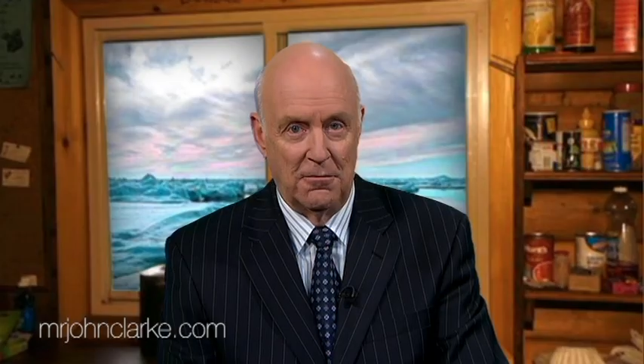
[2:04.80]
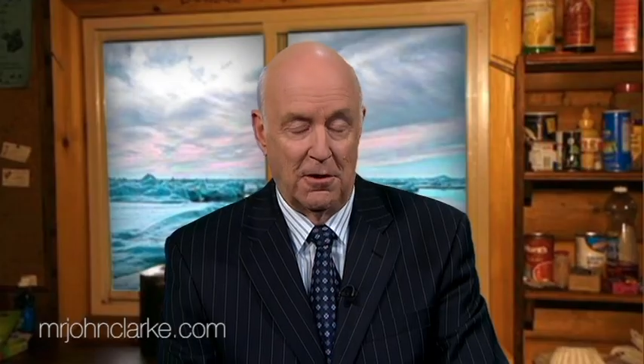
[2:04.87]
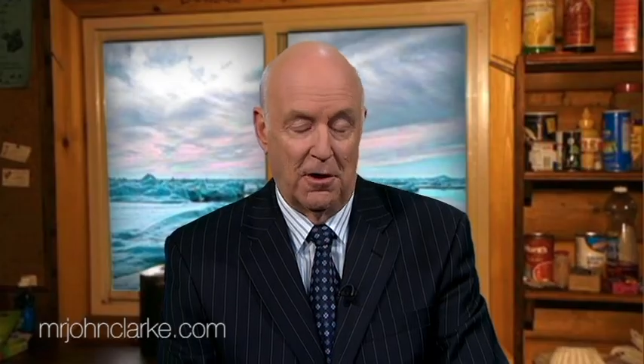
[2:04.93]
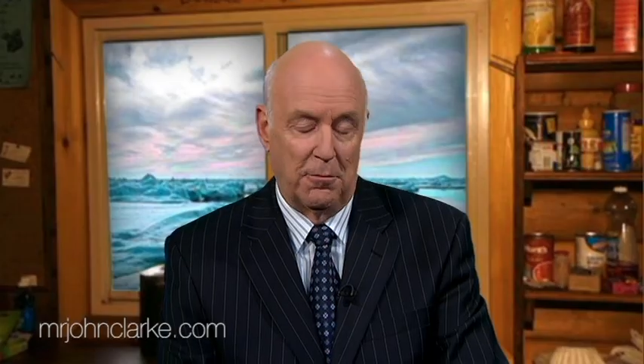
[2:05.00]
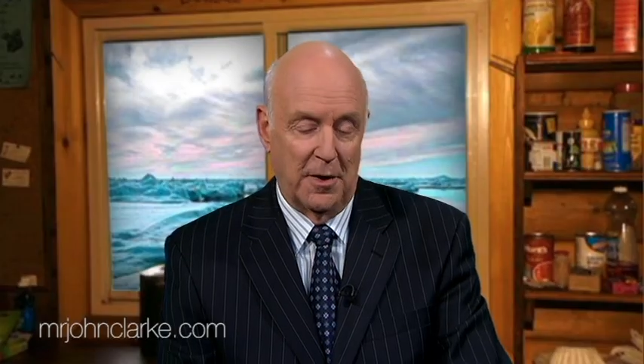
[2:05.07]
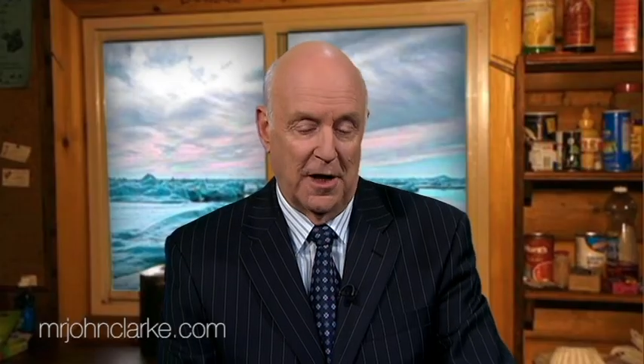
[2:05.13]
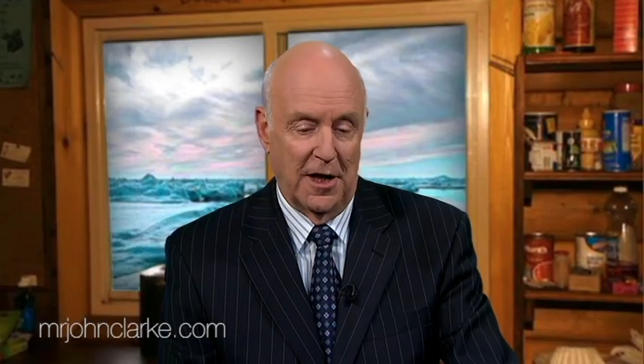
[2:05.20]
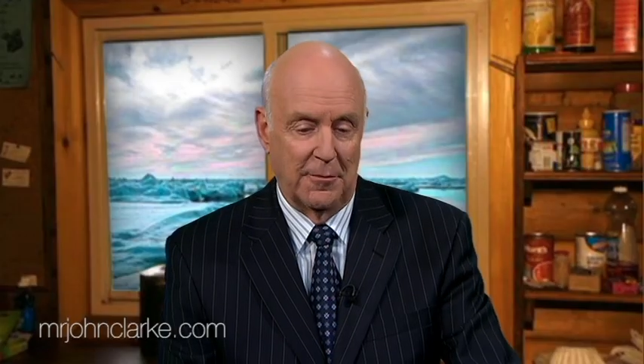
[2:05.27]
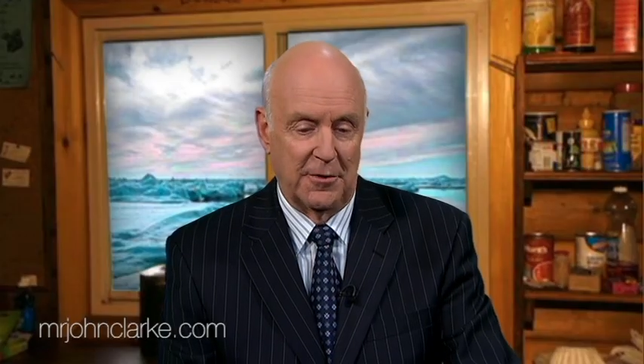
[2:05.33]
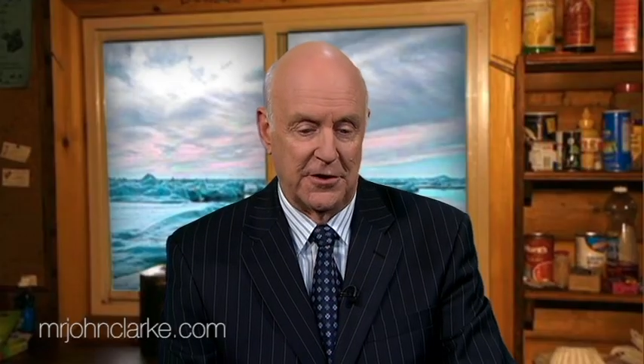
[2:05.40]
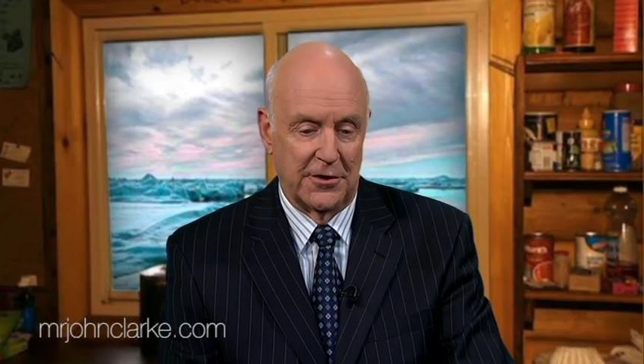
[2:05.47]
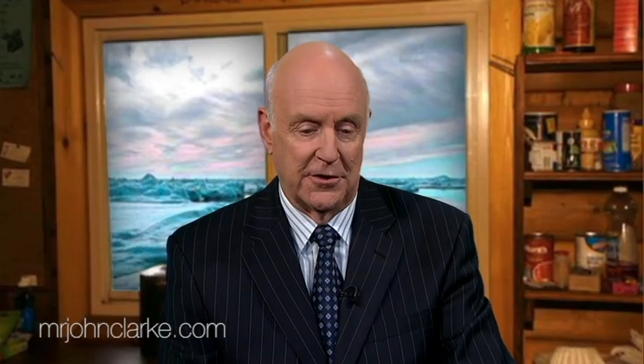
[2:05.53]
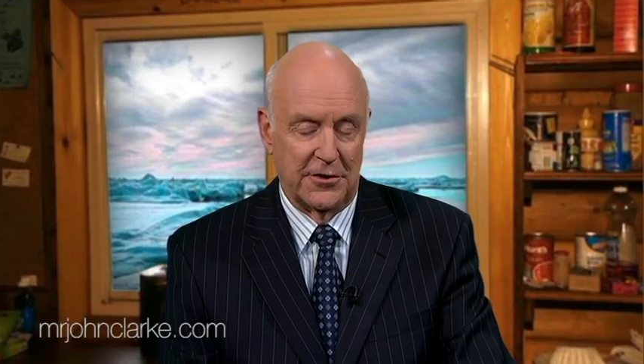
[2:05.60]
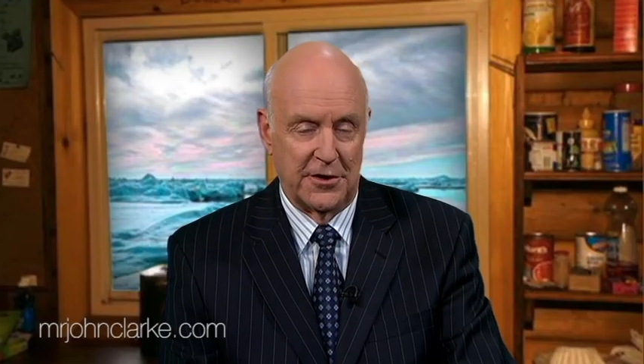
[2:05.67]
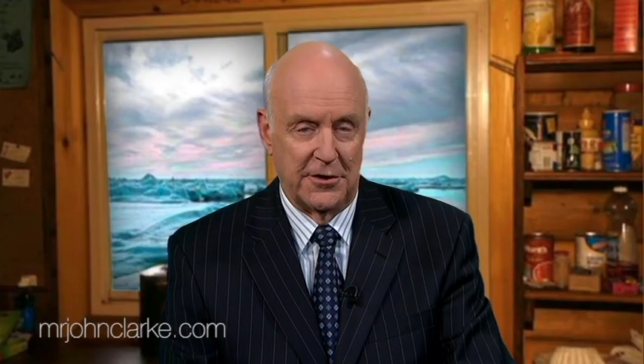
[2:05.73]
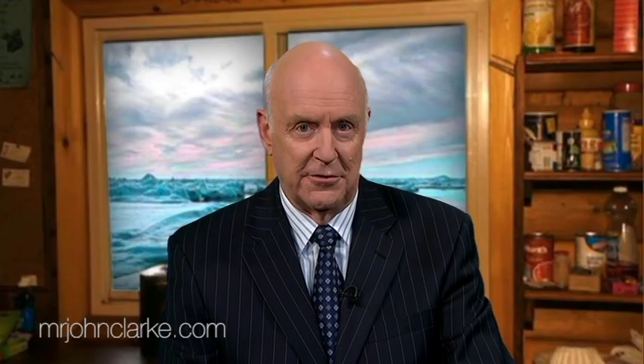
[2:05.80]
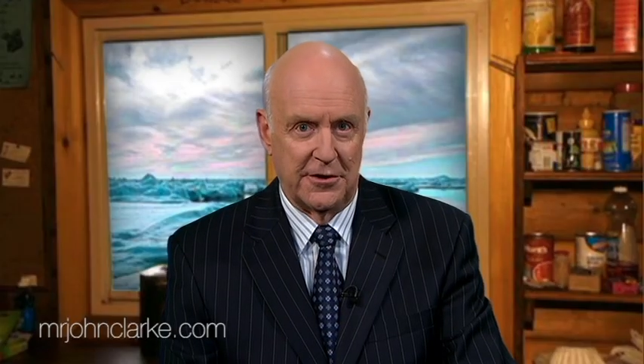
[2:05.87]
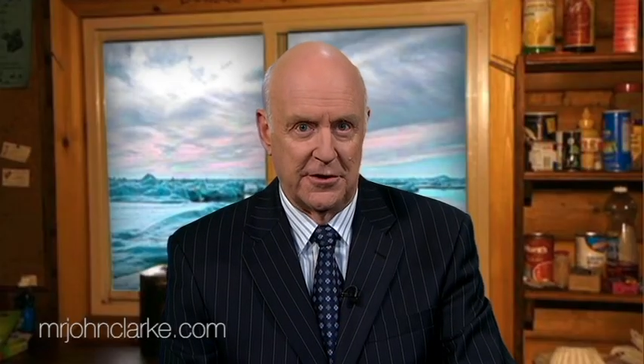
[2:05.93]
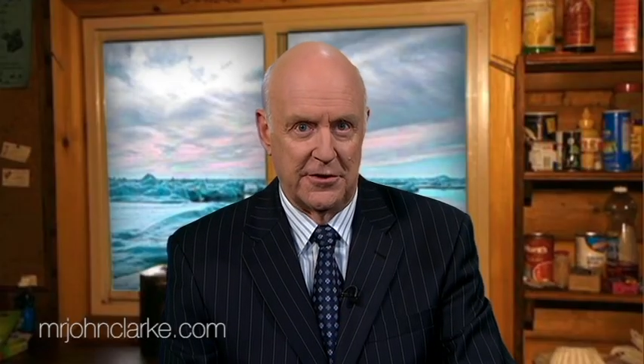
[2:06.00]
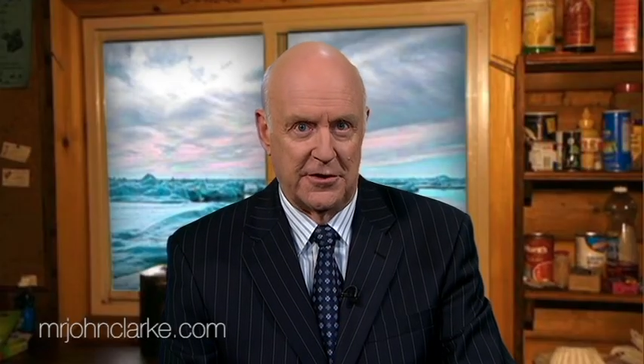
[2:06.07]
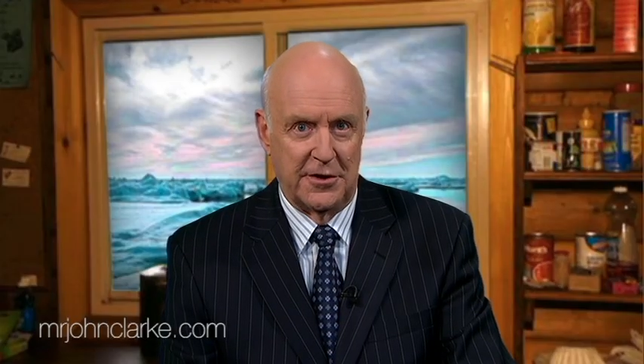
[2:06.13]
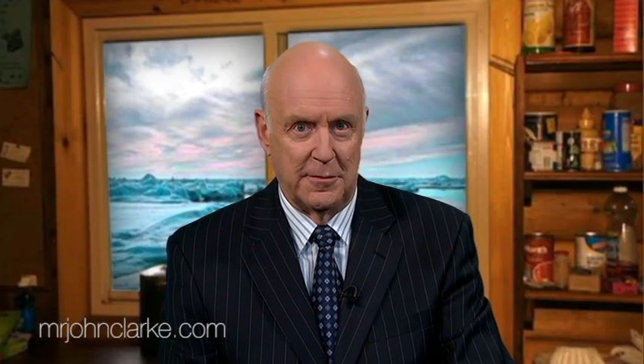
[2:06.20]
Well, Barnaby Joyce
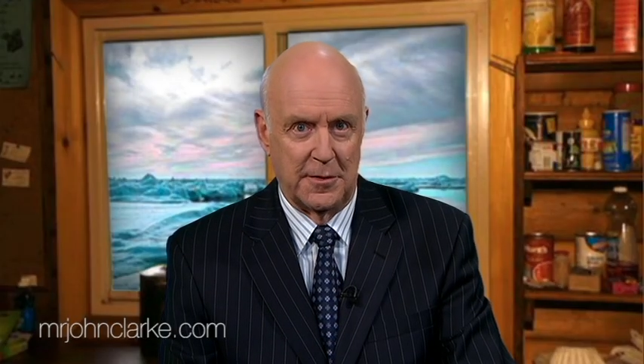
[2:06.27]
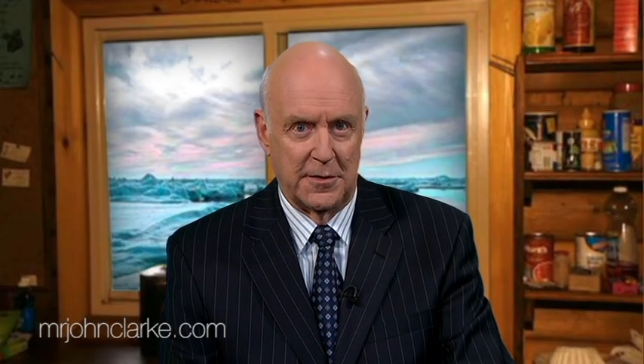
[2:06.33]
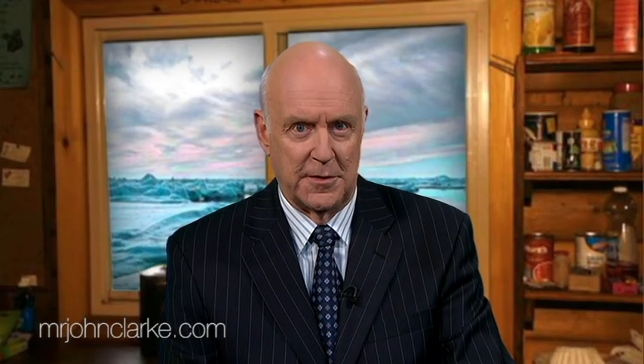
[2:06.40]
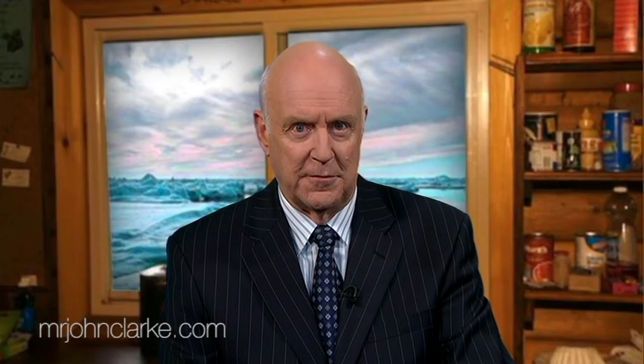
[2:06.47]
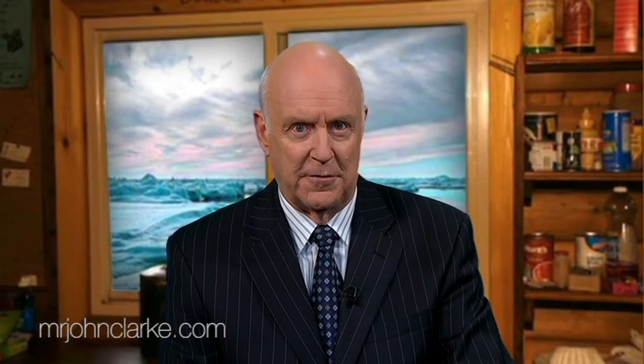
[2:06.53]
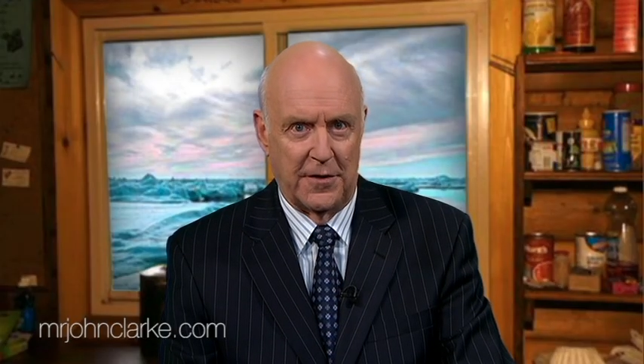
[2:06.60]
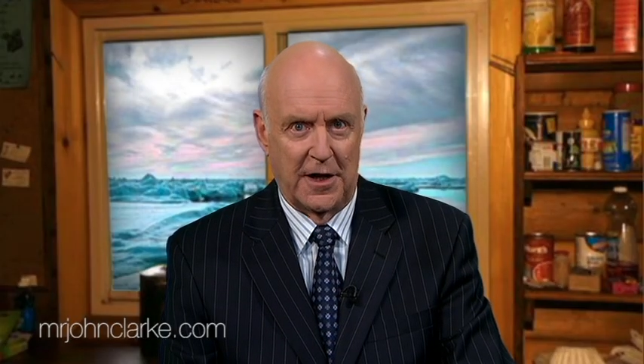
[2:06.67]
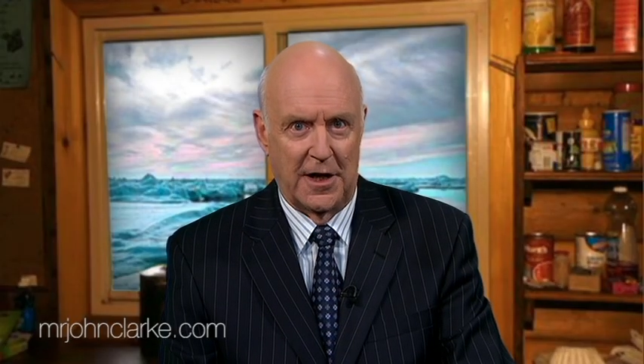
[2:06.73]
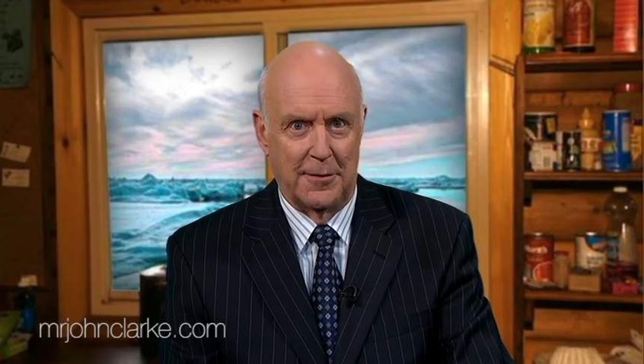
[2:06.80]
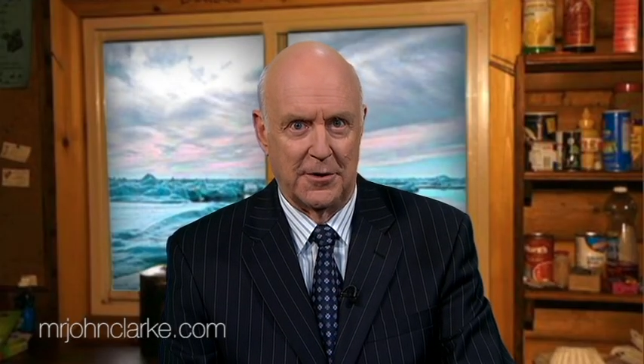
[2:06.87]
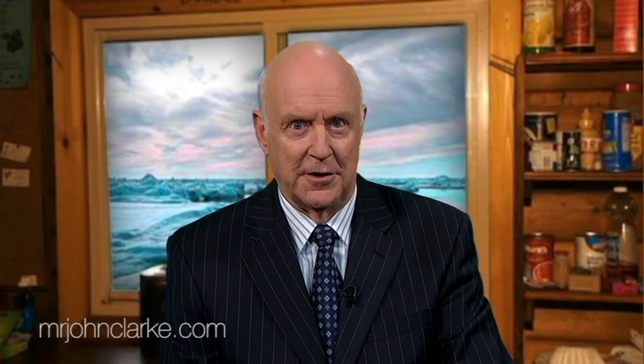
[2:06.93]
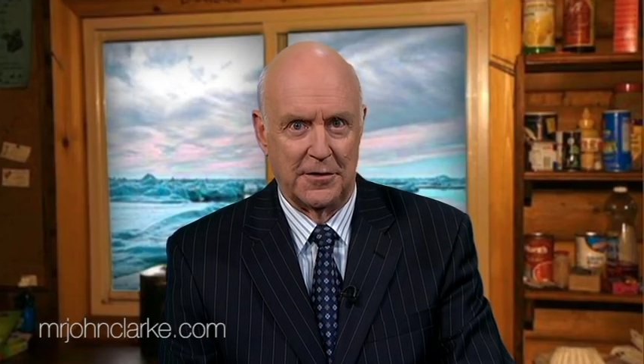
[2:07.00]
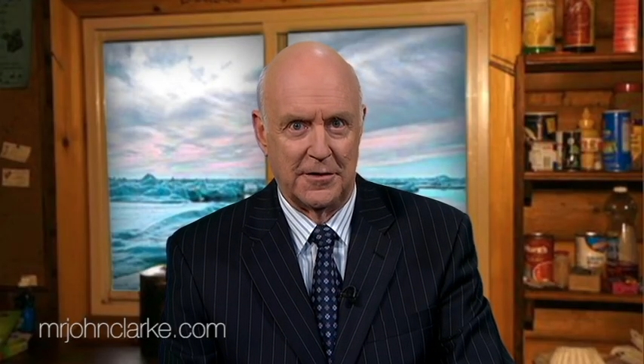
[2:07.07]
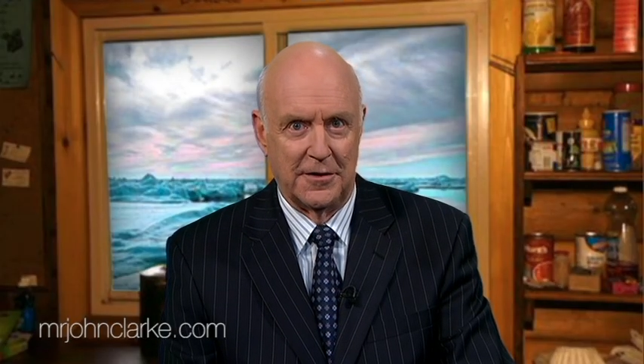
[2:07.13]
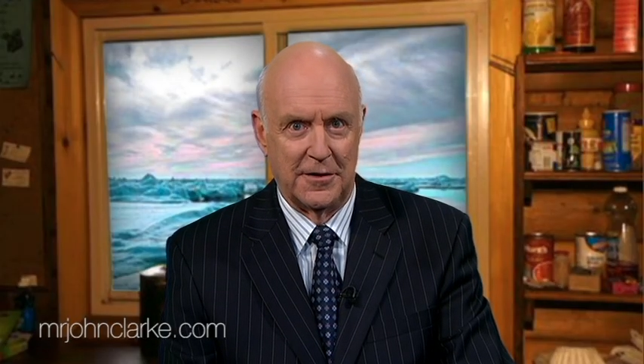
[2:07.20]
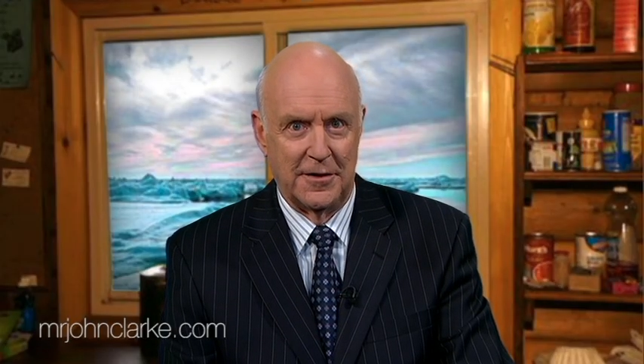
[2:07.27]
introduced him to some farmers.